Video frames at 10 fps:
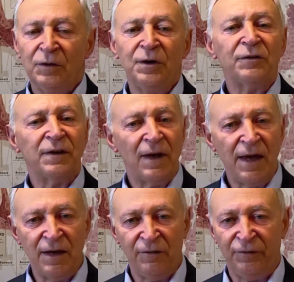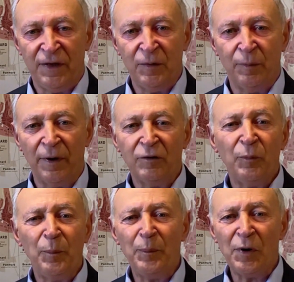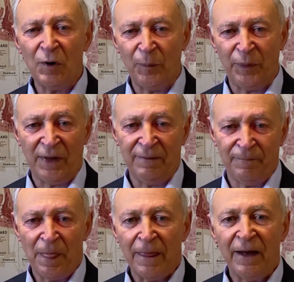not heavy but pulpy.